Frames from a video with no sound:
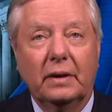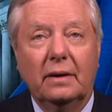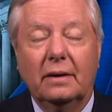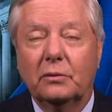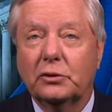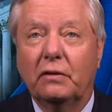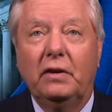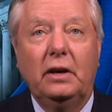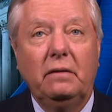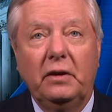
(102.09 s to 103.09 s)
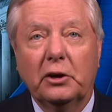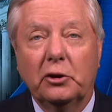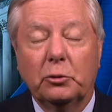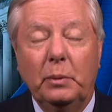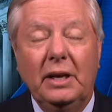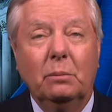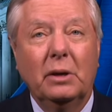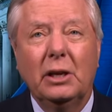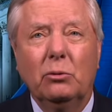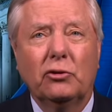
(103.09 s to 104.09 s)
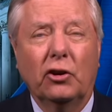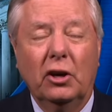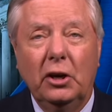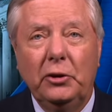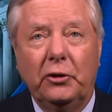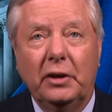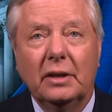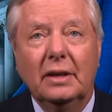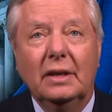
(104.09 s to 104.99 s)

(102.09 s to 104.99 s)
uh, was a very vigorous man, but he was 100.